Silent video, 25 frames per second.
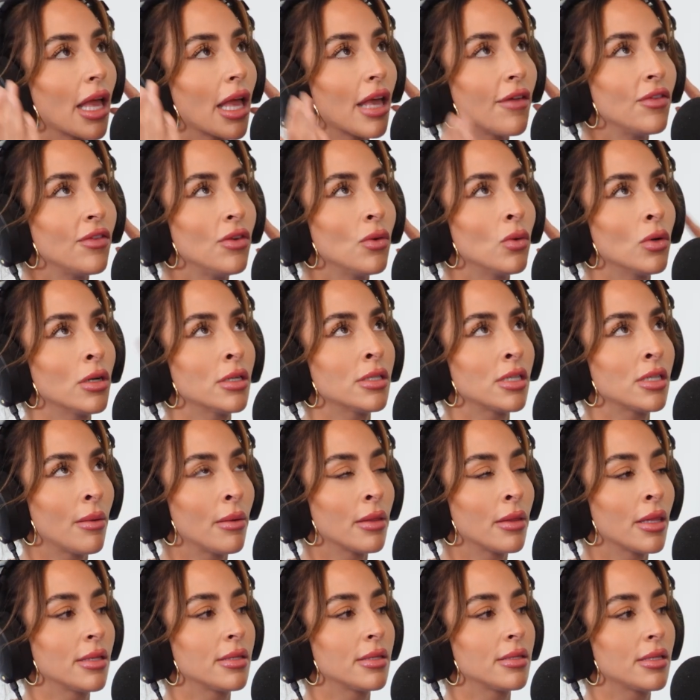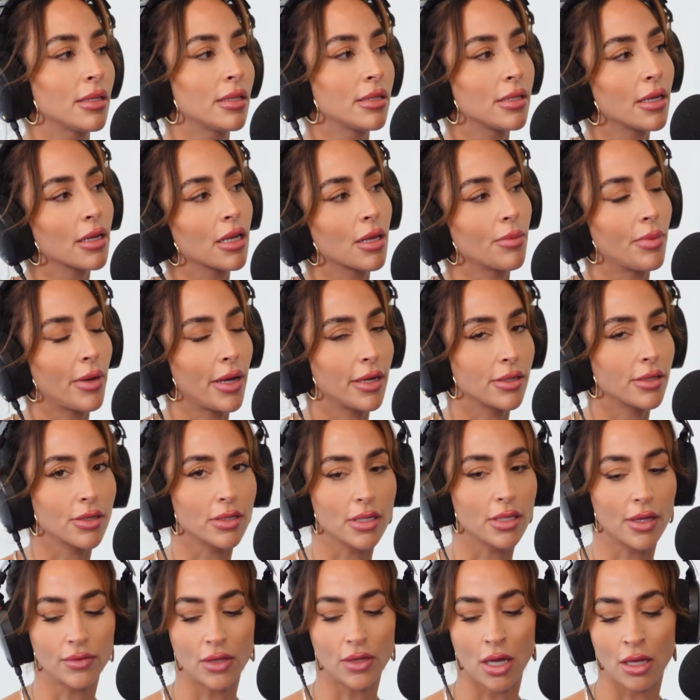If you are someone that sits there and compares
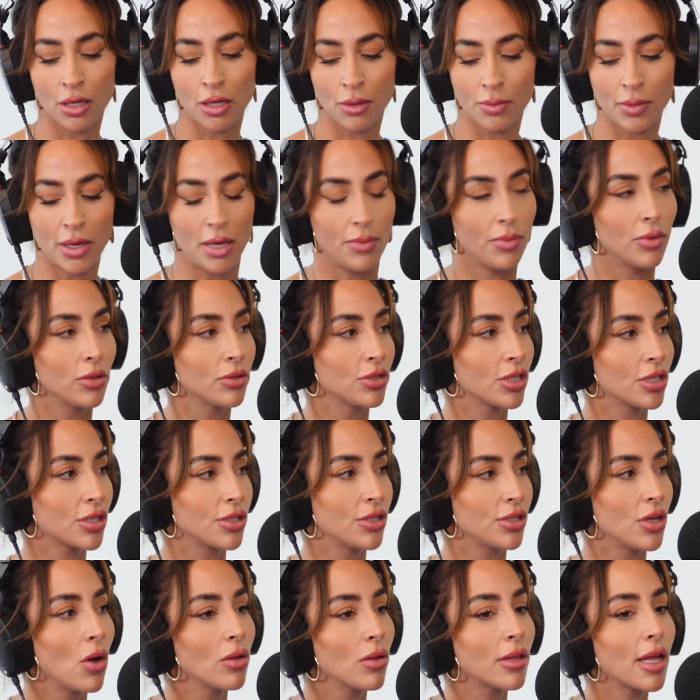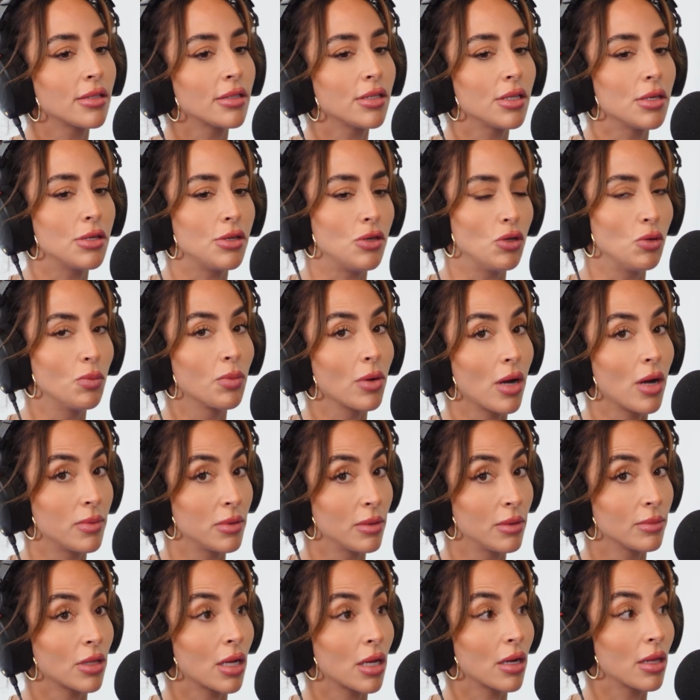yourself to other people, just know that's a you
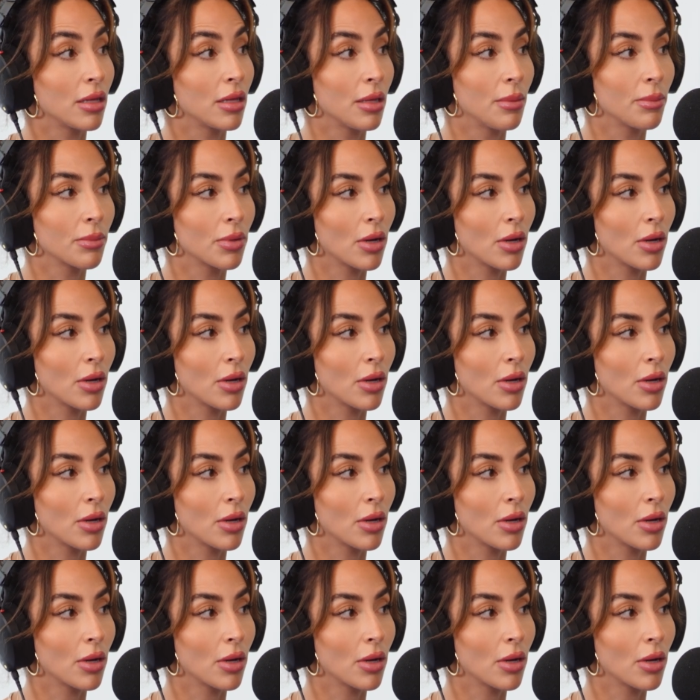problem, not a them